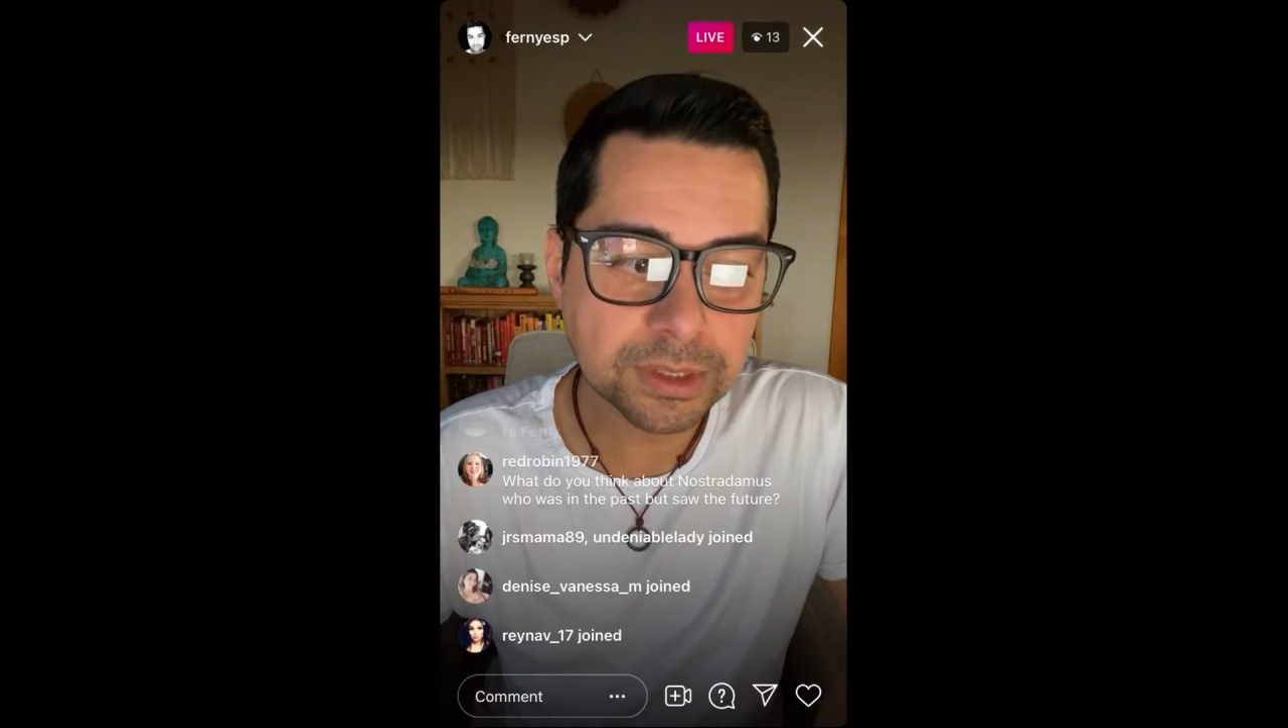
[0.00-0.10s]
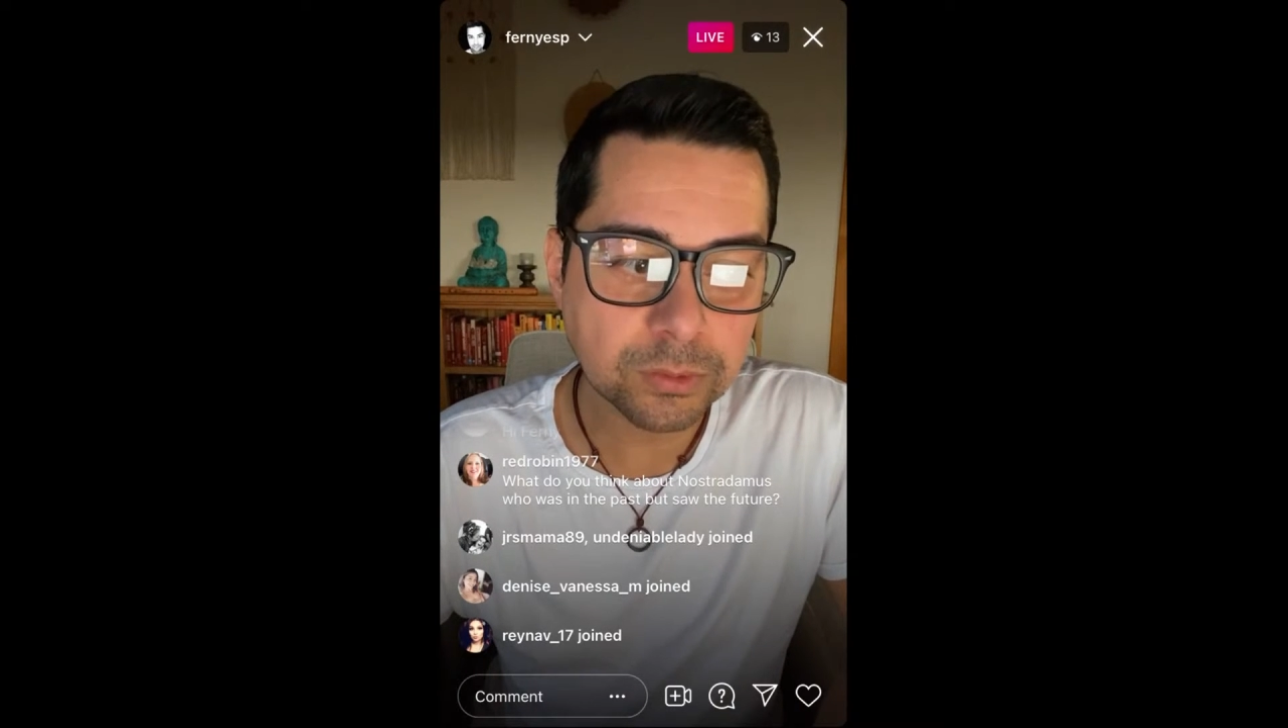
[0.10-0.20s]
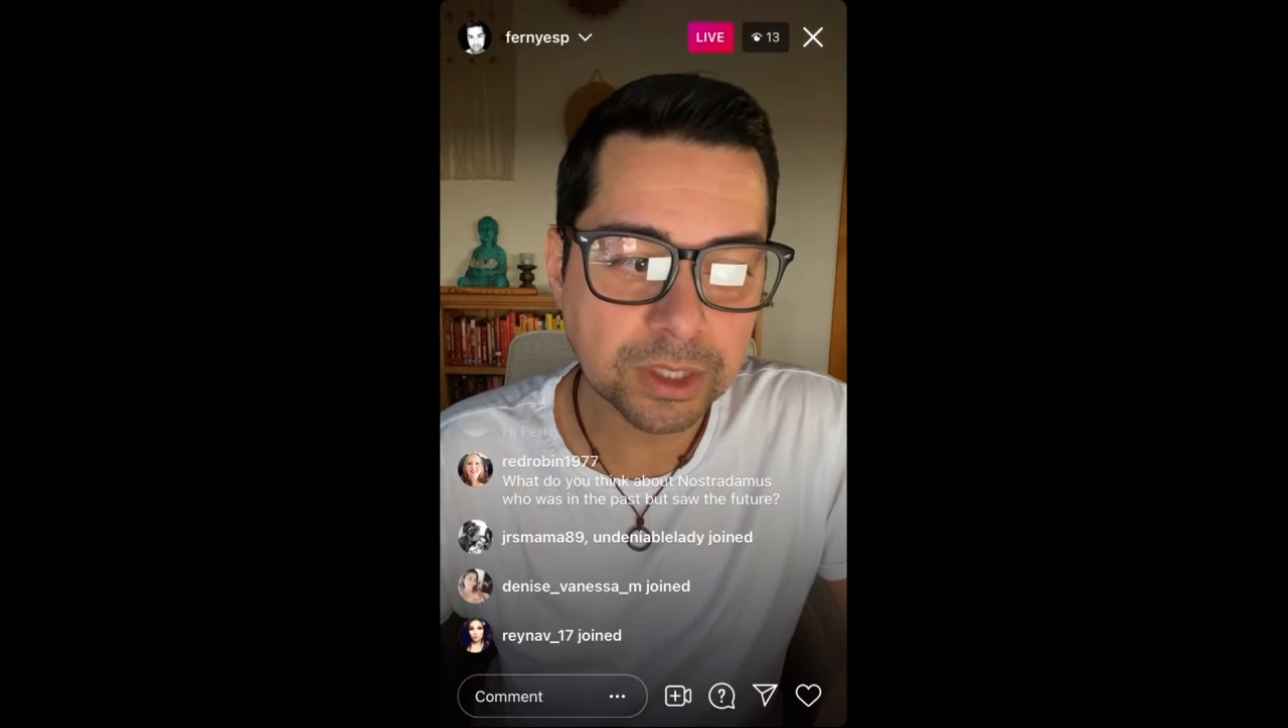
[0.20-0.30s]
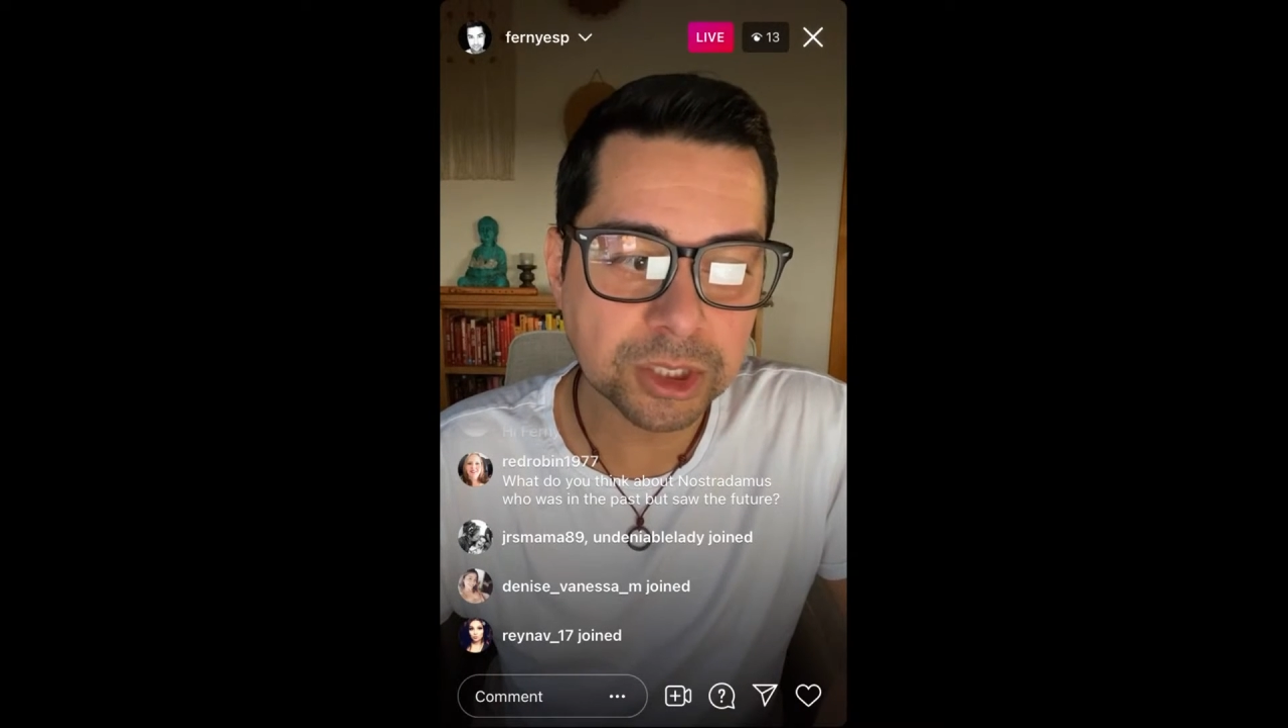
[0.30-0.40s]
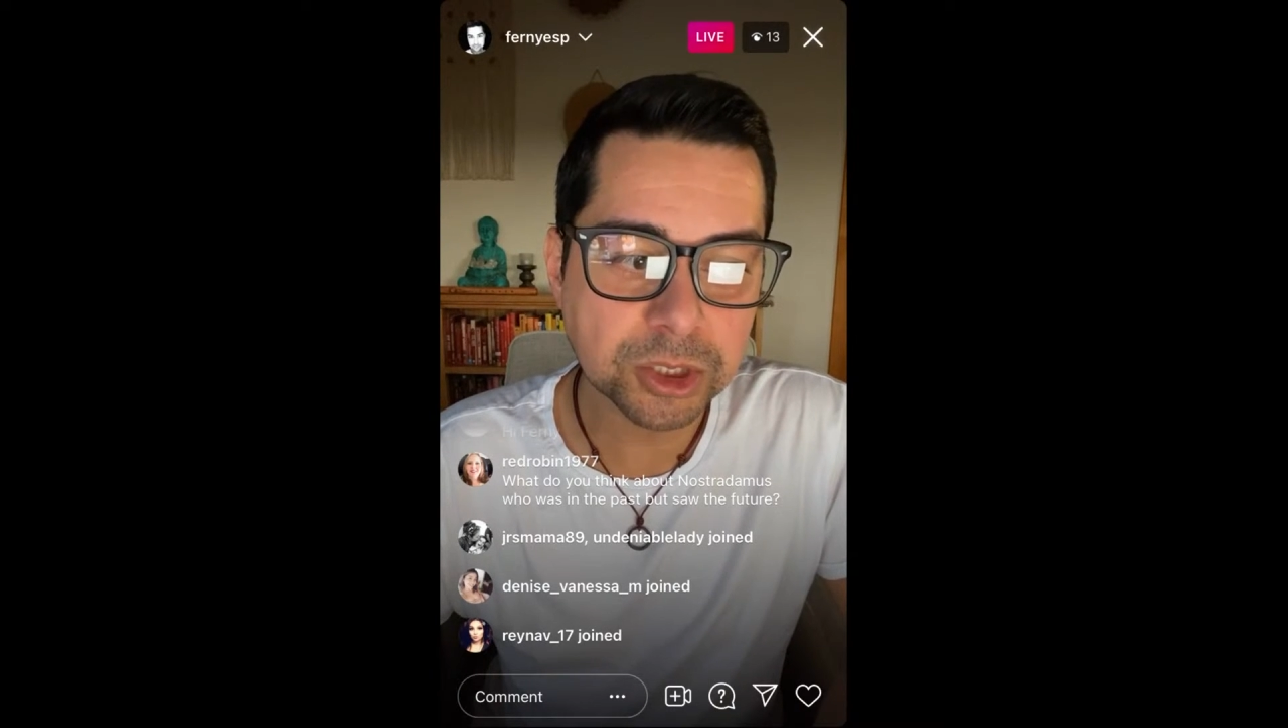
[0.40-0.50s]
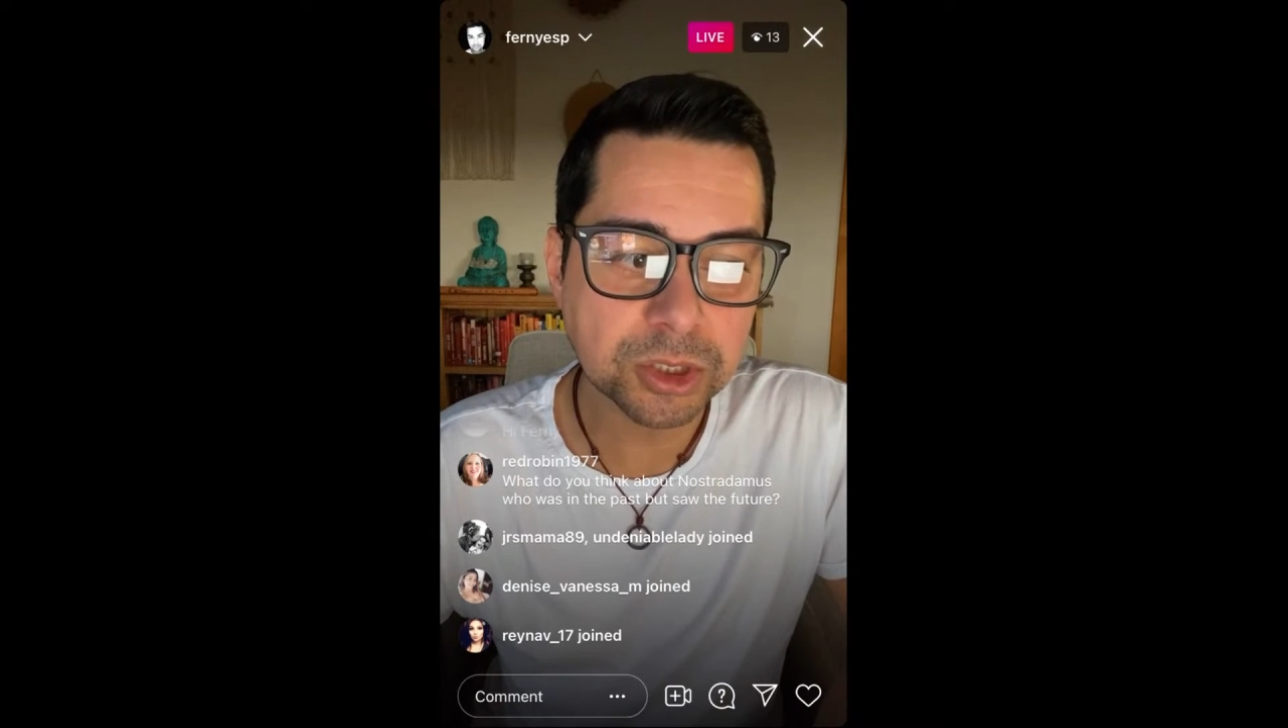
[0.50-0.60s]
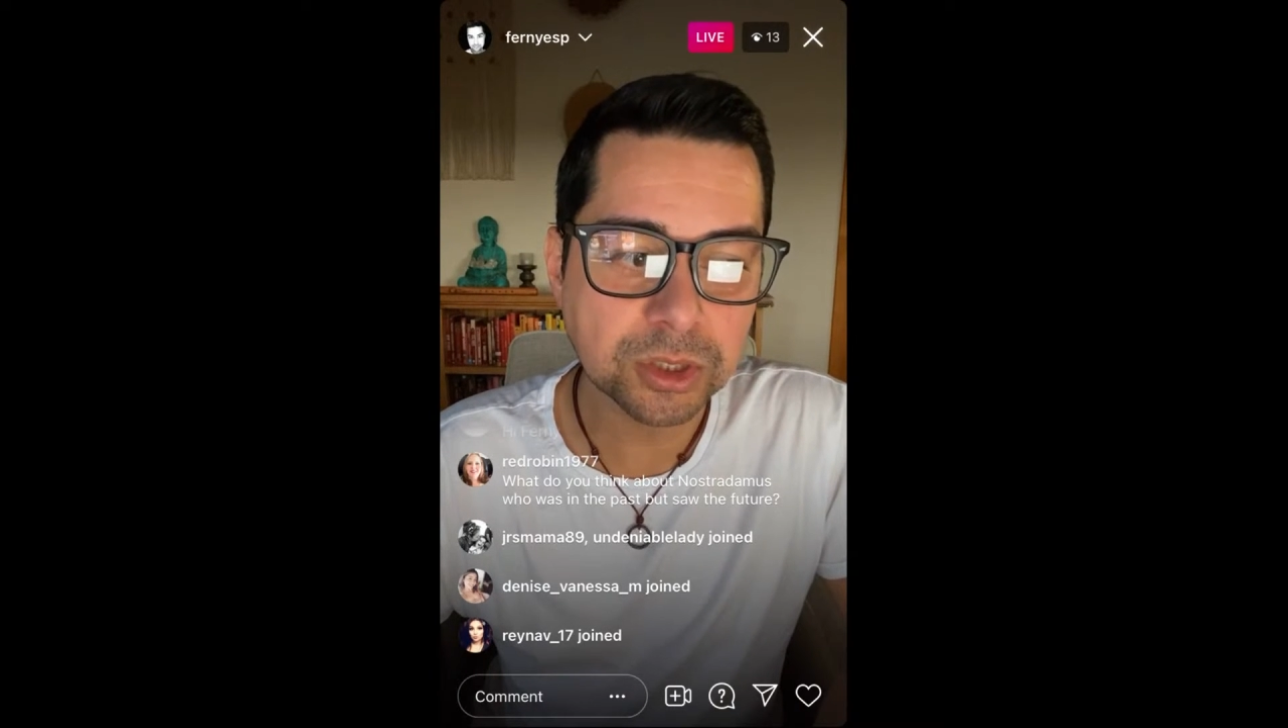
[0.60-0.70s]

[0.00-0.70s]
switch